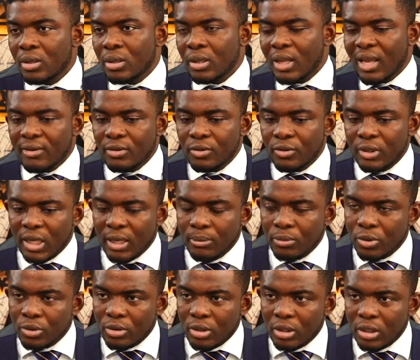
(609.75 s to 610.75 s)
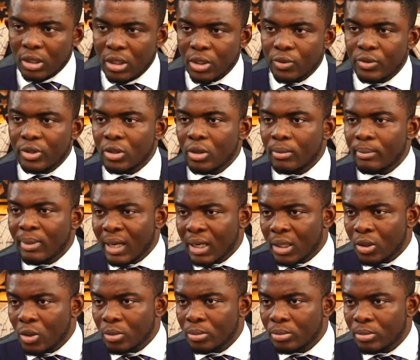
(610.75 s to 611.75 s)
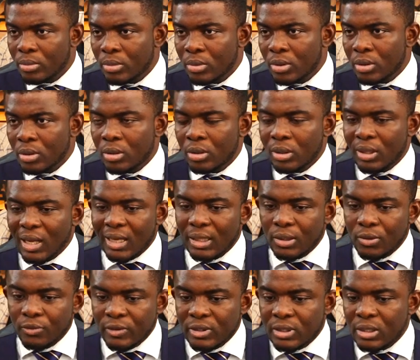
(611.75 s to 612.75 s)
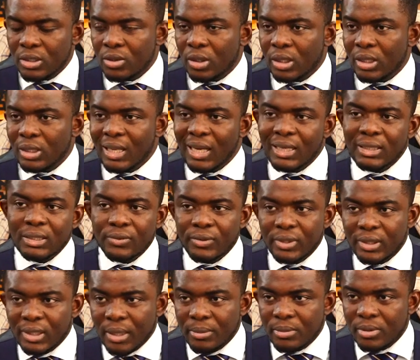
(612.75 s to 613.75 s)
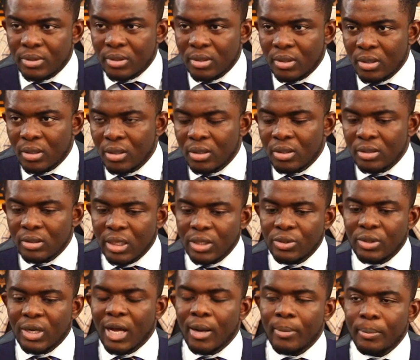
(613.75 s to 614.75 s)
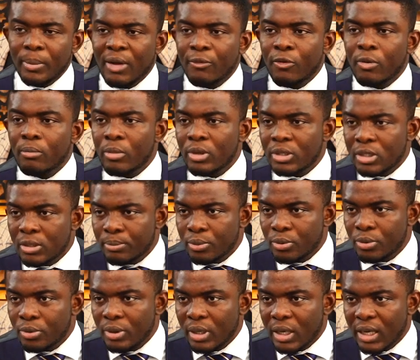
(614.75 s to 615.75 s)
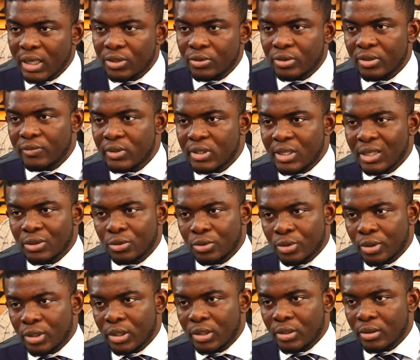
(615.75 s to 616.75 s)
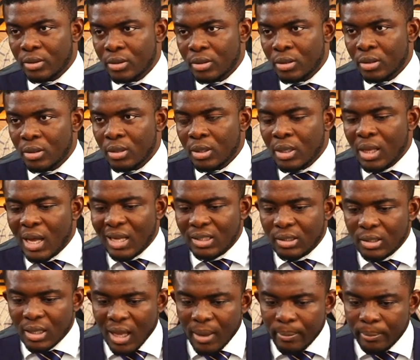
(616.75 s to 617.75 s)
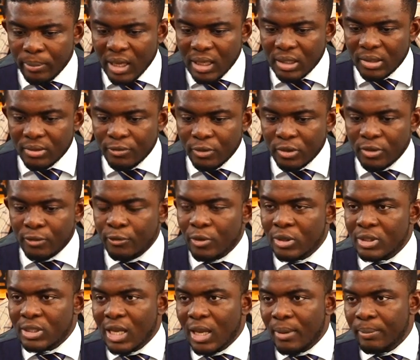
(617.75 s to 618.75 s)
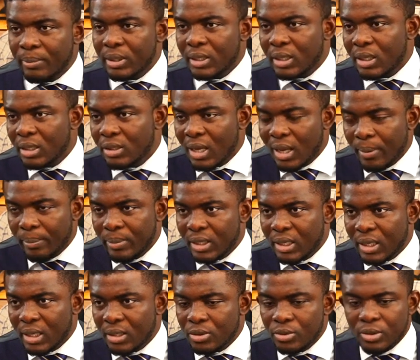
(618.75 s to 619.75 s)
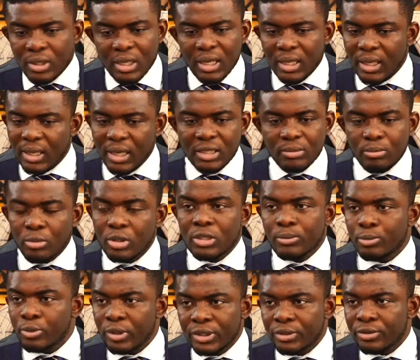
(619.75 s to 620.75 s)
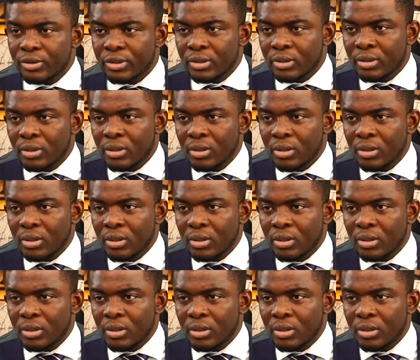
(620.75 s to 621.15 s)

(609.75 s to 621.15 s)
Like you came to Turkey, you return back home. Like you visit Turkey like 3 times, then you can apply for multiple entry visa to Turkey. At applying for the first applicant, you can't get multiple entry.